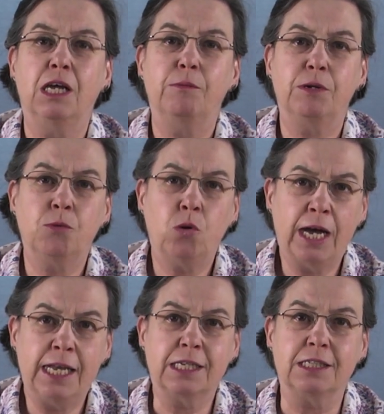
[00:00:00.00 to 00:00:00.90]
but more
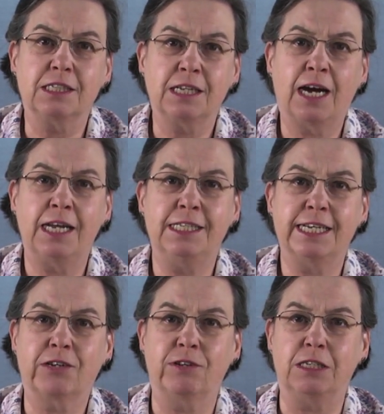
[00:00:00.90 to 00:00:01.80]
elegant and highly
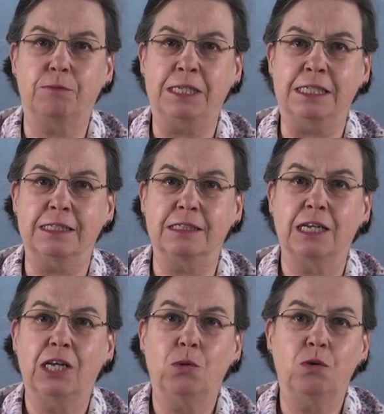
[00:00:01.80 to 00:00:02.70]
decorated pieces
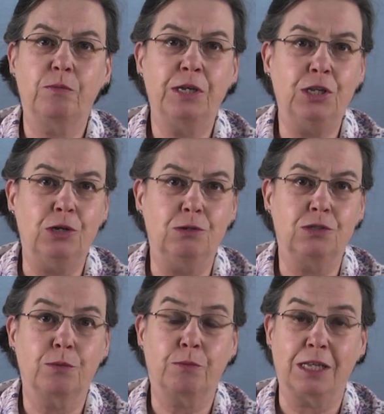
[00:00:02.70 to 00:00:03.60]
would have been
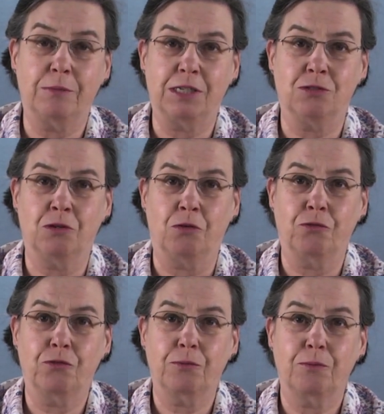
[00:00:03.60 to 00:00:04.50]
used by the better
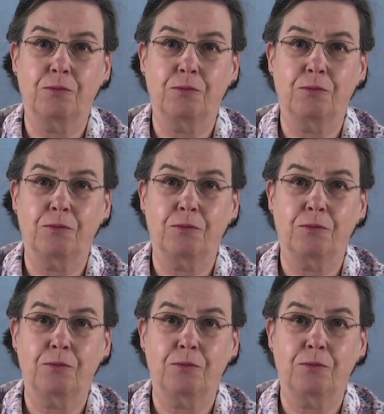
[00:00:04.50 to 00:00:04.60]
off.